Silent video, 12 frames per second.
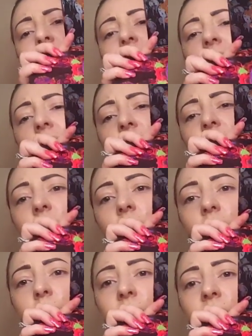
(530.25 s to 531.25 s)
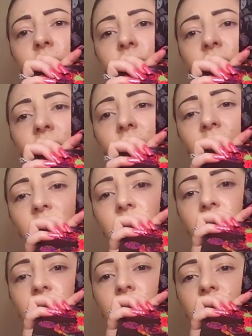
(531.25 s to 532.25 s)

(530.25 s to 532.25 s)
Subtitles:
and you got a butterfly and